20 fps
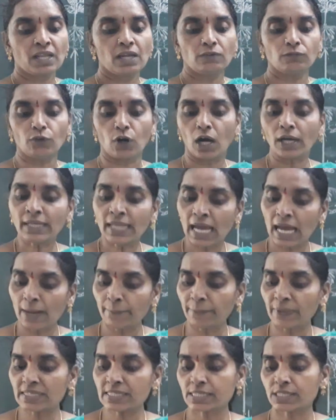What
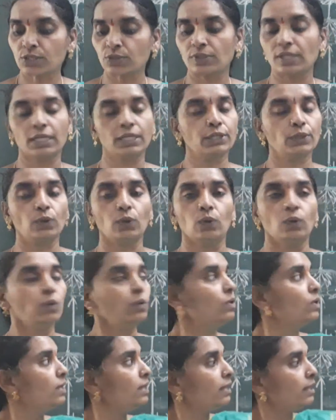happens to the
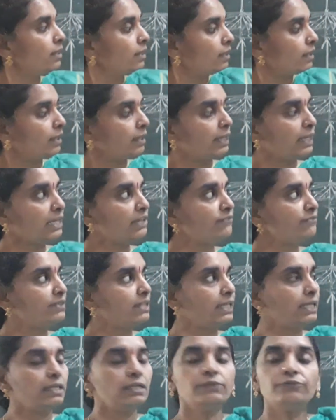crow if
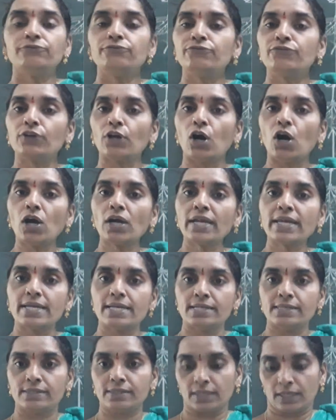the
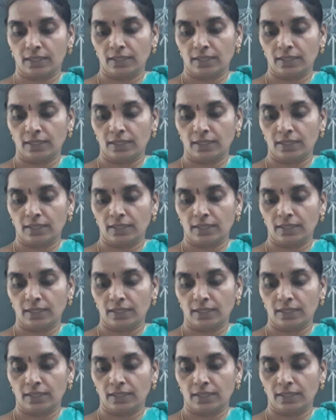frog is